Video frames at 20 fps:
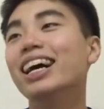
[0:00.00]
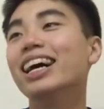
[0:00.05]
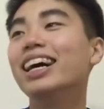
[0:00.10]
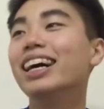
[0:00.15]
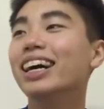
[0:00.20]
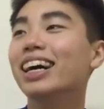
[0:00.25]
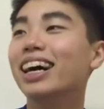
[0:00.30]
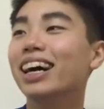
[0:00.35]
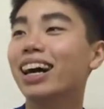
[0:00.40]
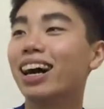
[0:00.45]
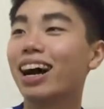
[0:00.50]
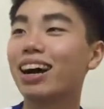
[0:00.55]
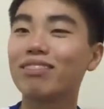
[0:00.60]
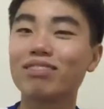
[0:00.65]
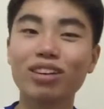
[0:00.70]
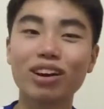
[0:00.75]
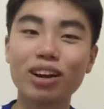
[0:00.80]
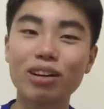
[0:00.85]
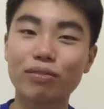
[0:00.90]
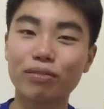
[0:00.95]
I've
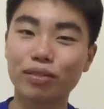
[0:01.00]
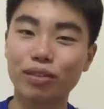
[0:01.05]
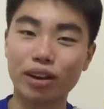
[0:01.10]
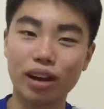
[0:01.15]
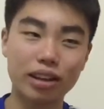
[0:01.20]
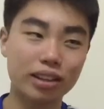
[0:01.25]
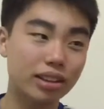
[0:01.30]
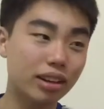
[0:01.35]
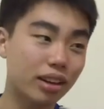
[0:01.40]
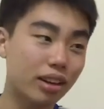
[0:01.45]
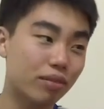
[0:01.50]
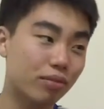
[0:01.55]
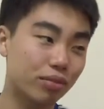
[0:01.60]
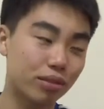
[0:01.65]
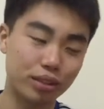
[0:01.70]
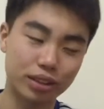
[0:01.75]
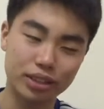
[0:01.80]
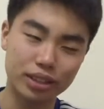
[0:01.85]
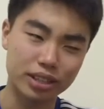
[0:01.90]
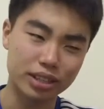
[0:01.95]
done it
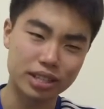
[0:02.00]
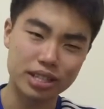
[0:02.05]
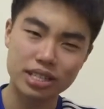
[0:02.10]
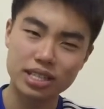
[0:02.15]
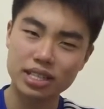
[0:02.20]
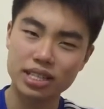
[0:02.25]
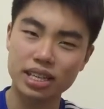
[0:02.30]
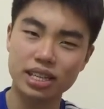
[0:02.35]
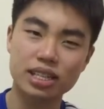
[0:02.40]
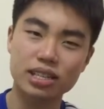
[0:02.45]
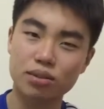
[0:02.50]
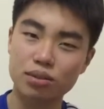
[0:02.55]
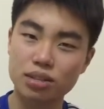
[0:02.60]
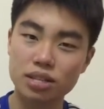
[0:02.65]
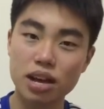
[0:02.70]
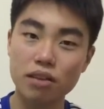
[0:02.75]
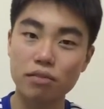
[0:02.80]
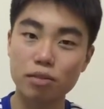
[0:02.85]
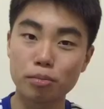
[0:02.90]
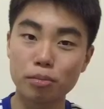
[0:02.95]
for a good 6 or
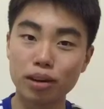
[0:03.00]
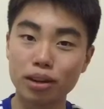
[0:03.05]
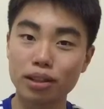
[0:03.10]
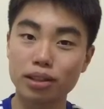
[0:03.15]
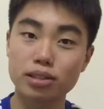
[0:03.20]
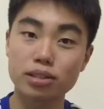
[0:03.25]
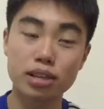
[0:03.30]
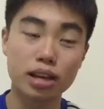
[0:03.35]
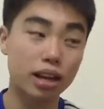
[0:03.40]
7 months